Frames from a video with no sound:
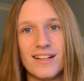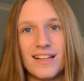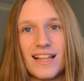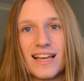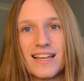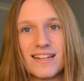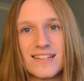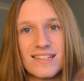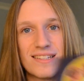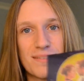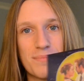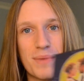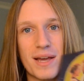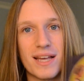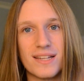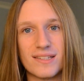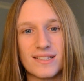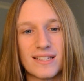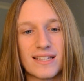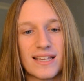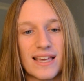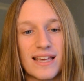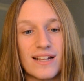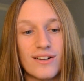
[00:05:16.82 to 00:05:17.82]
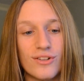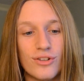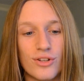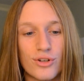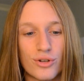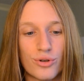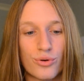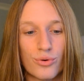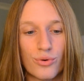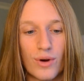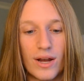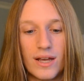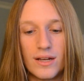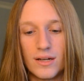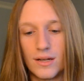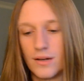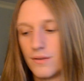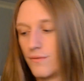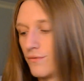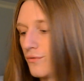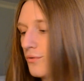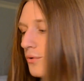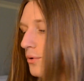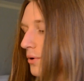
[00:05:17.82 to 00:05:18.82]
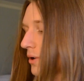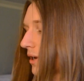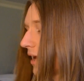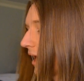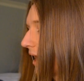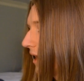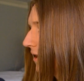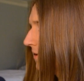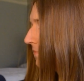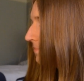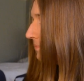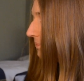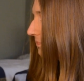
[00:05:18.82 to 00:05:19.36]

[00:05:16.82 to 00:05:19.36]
Land is amazing. It'll look great in 4K.